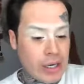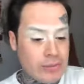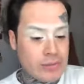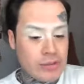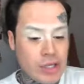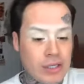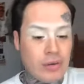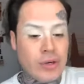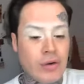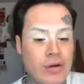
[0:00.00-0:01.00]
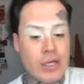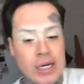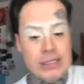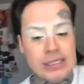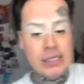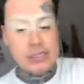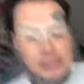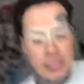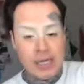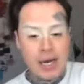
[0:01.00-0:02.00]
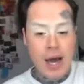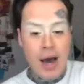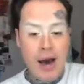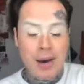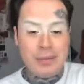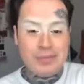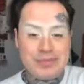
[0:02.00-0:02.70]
I'm trying to reorganize this. I've